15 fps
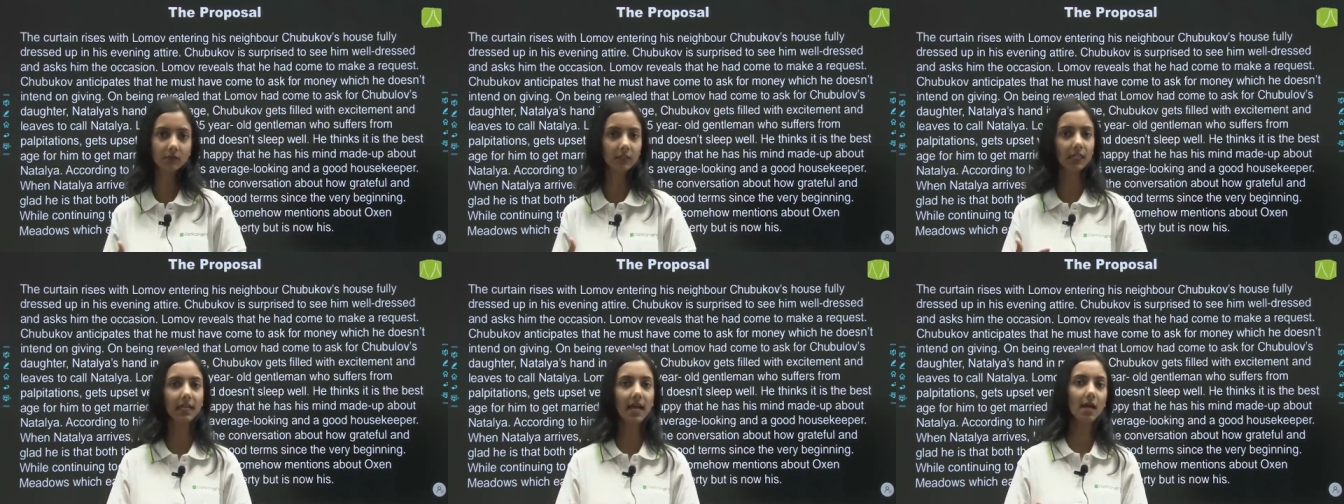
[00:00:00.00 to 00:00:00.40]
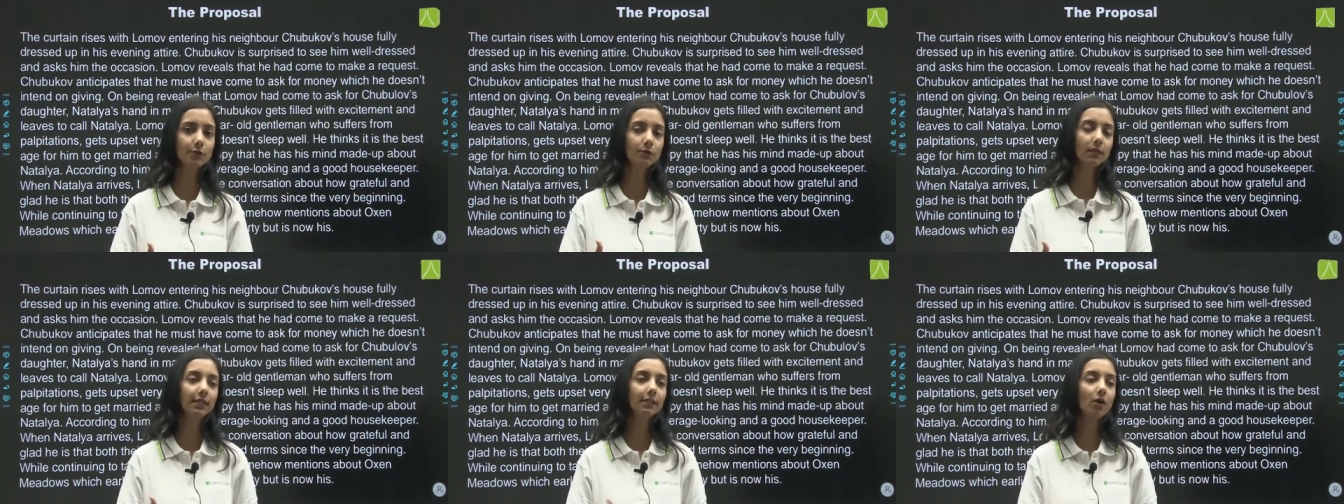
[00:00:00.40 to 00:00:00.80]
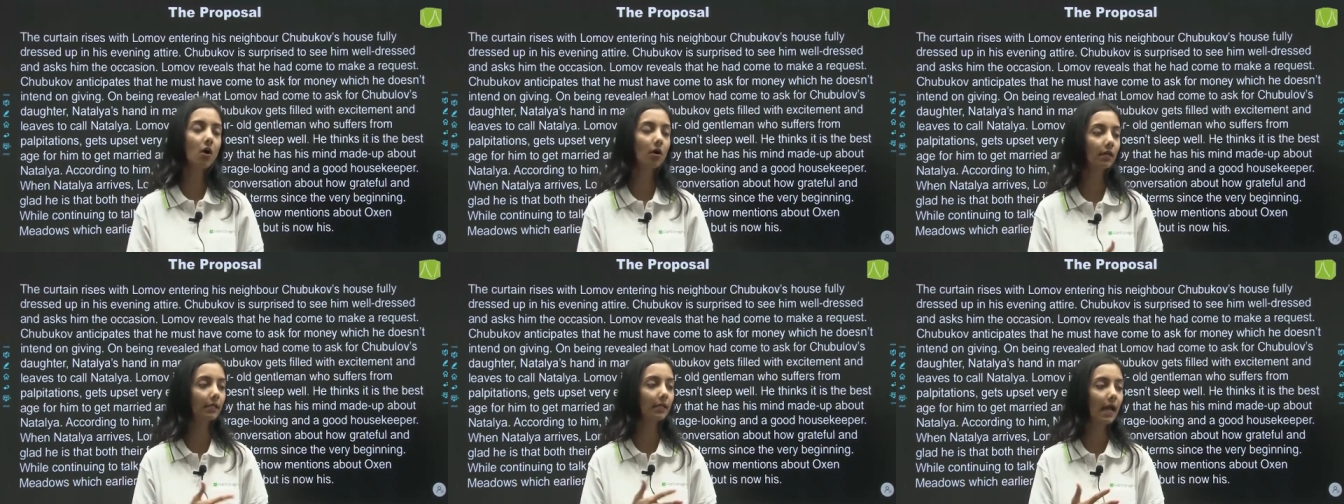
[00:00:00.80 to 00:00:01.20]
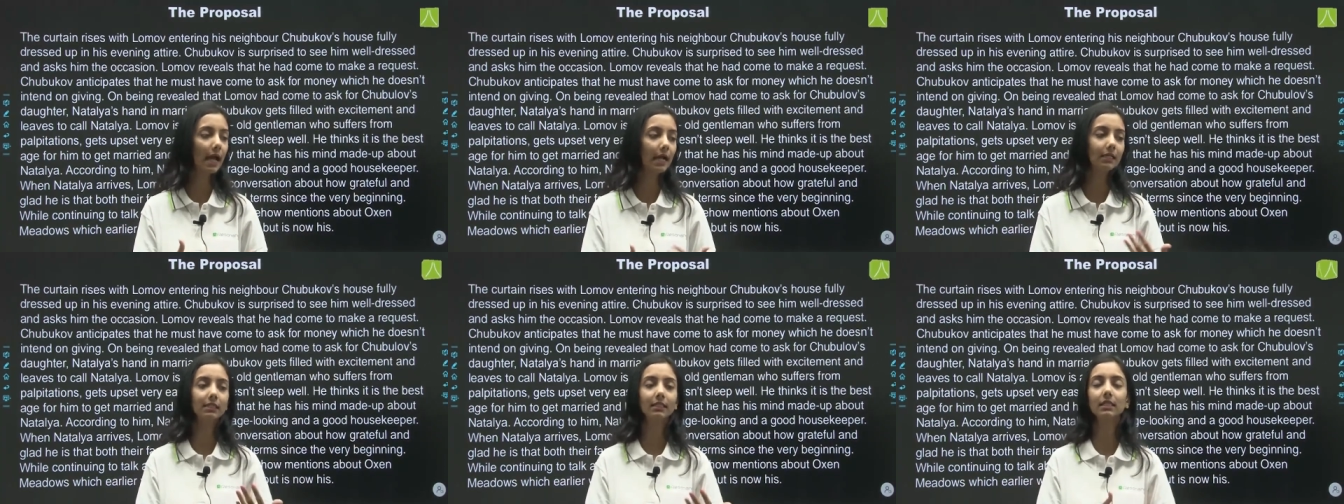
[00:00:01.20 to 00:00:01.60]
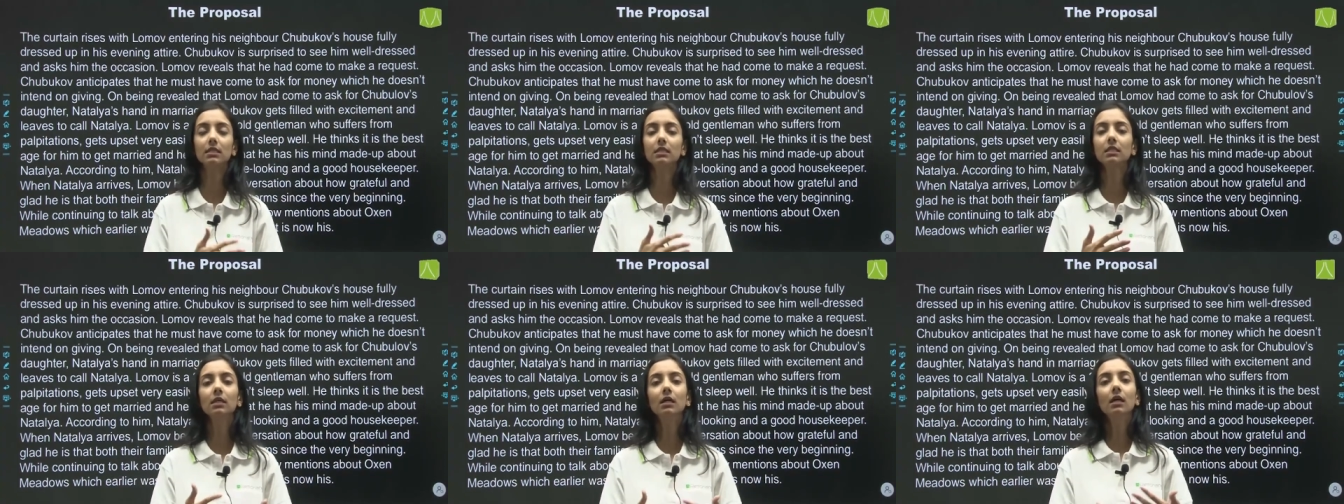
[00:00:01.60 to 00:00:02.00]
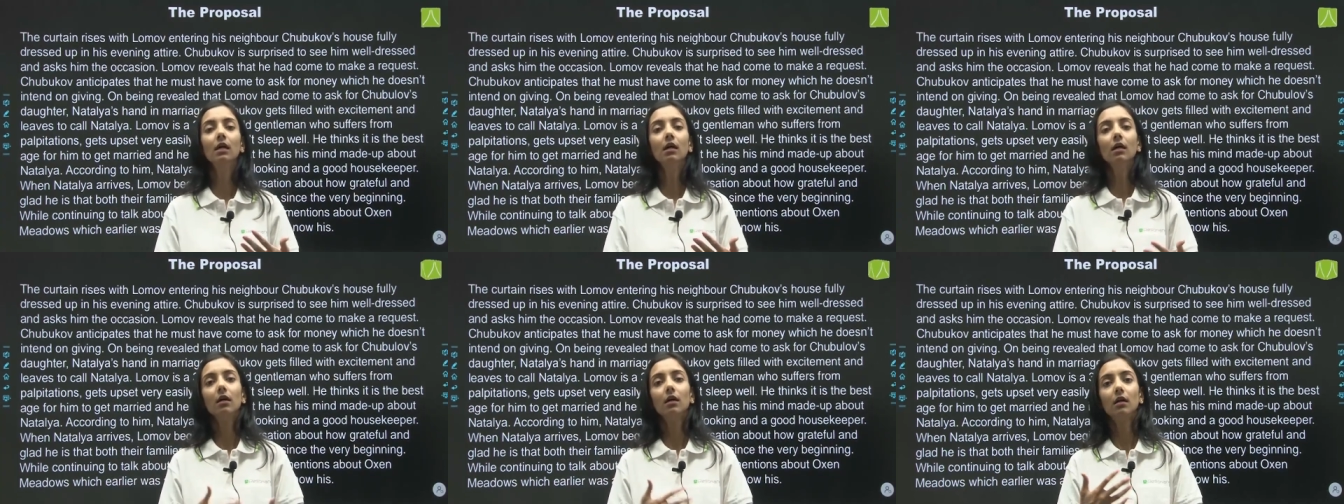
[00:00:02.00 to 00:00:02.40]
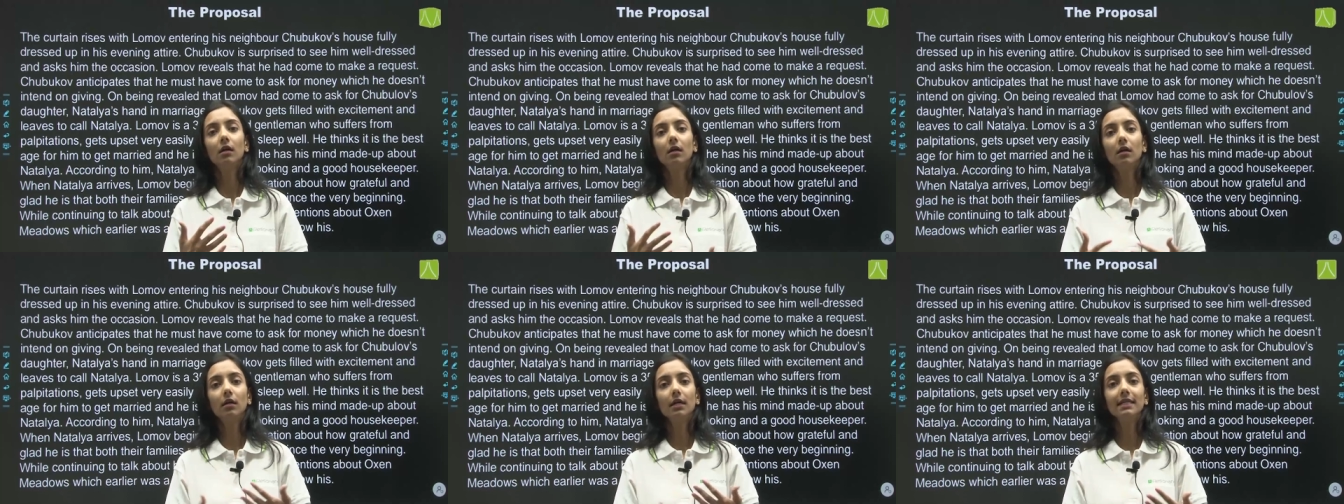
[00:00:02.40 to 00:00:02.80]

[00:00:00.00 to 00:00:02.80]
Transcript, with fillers: they are casually talking, and this uh,